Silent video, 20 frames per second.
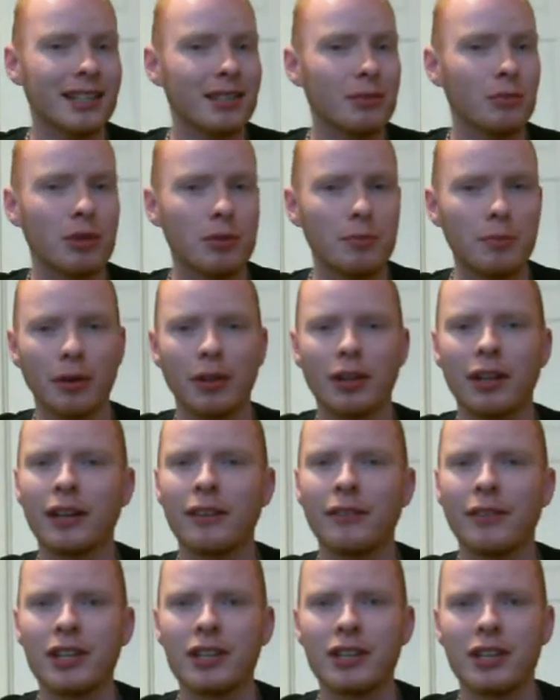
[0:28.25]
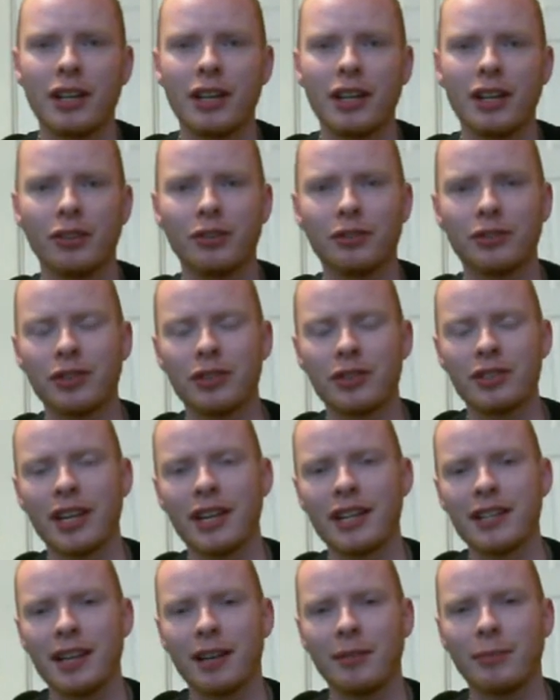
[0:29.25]
swashbuckling adventure also
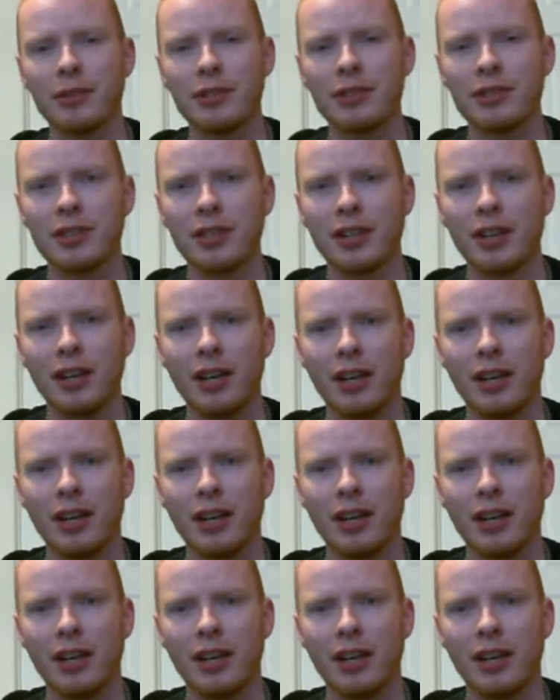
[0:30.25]
contains elements